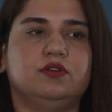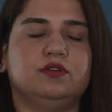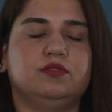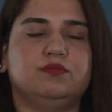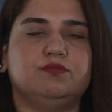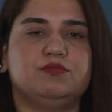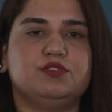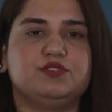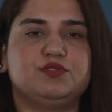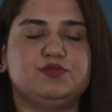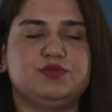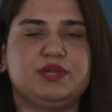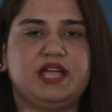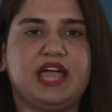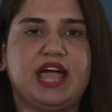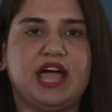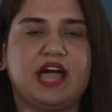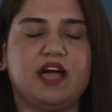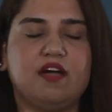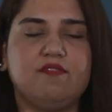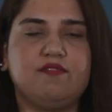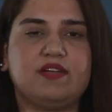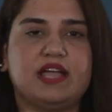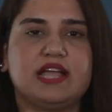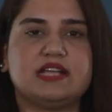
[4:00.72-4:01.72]
which we
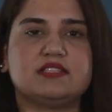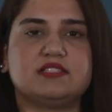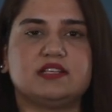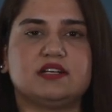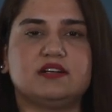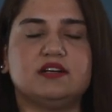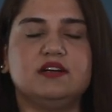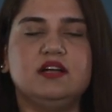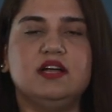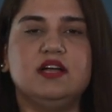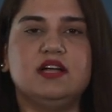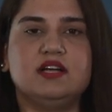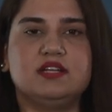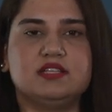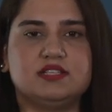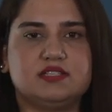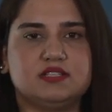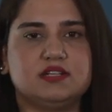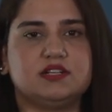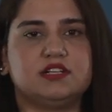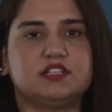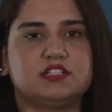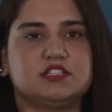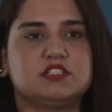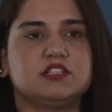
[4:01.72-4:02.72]
have as a
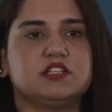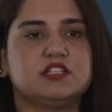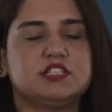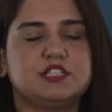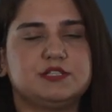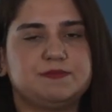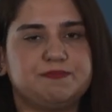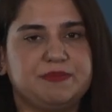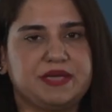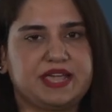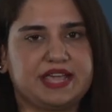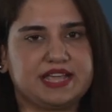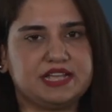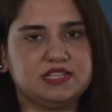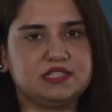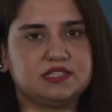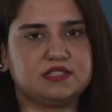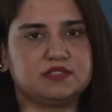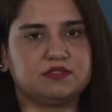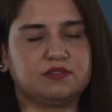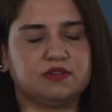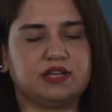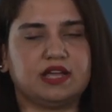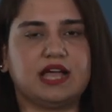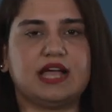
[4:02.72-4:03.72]
search
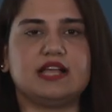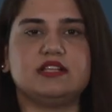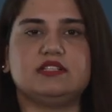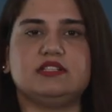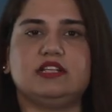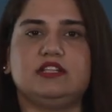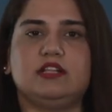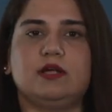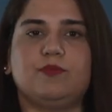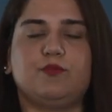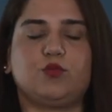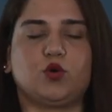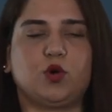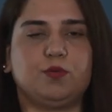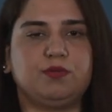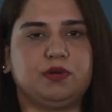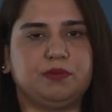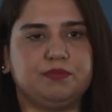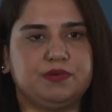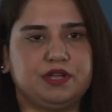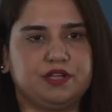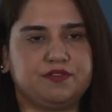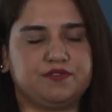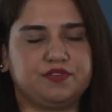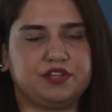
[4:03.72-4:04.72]
space and in a
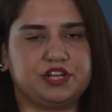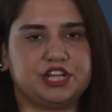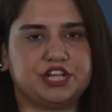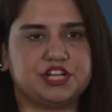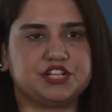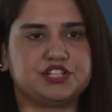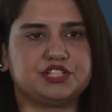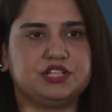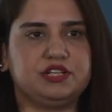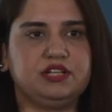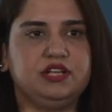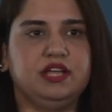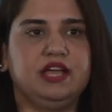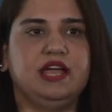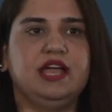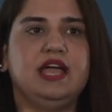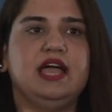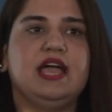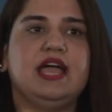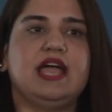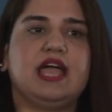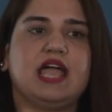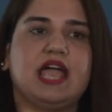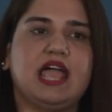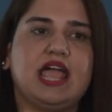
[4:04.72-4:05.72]
problem definition,
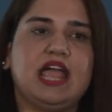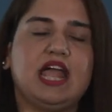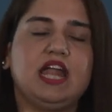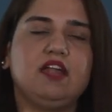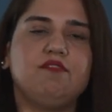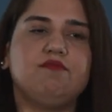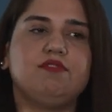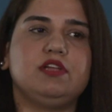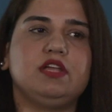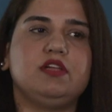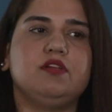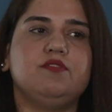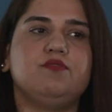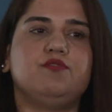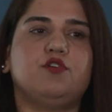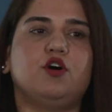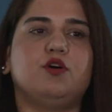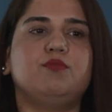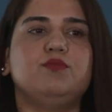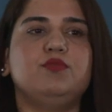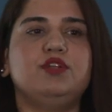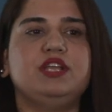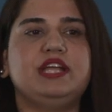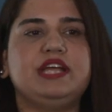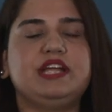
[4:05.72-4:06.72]
and we
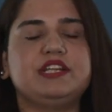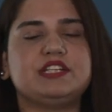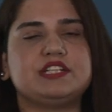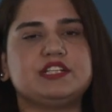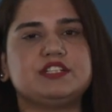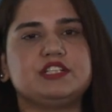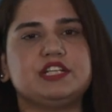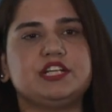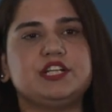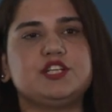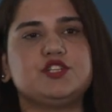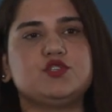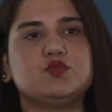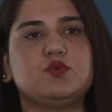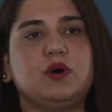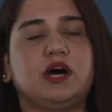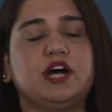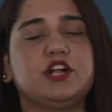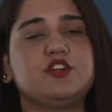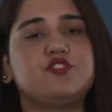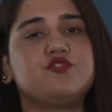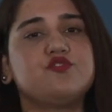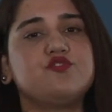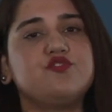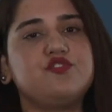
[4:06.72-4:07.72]
formulate it into
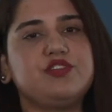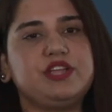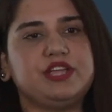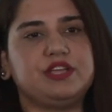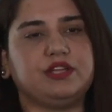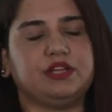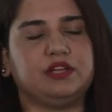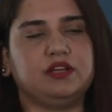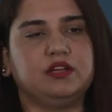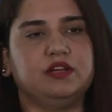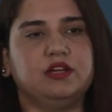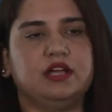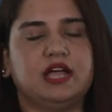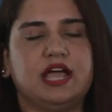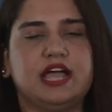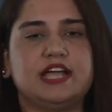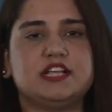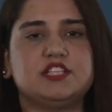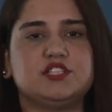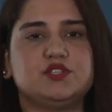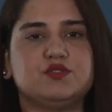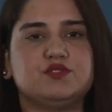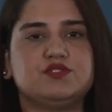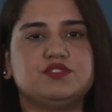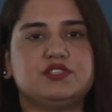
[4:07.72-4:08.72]
a tree.
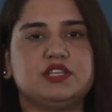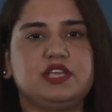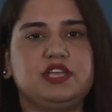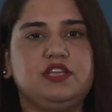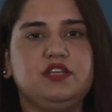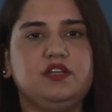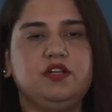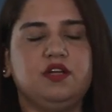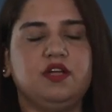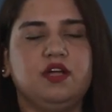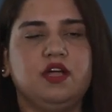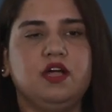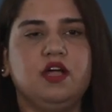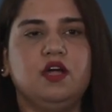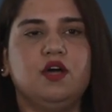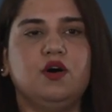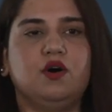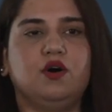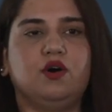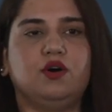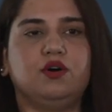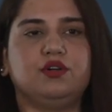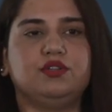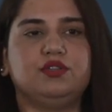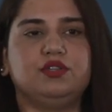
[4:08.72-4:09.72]
As you see
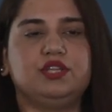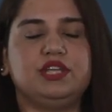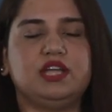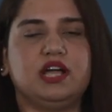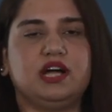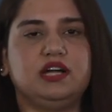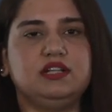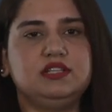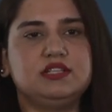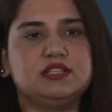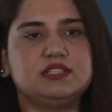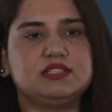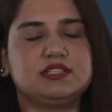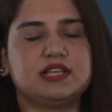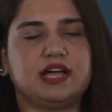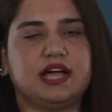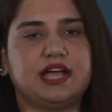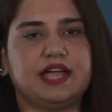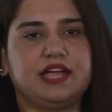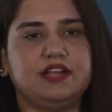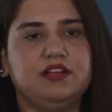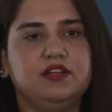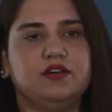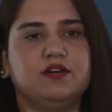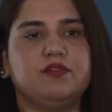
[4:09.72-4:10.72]
on the other
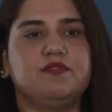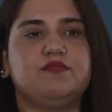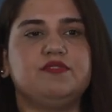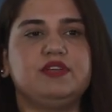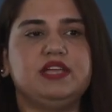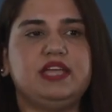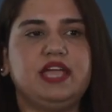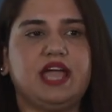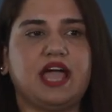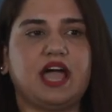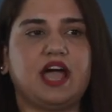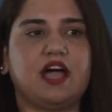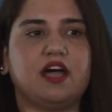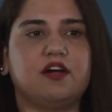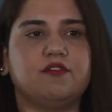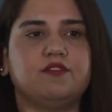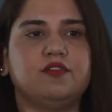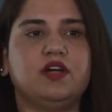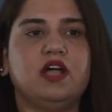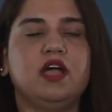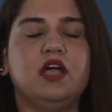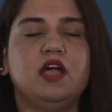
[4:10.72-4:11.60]
side, we have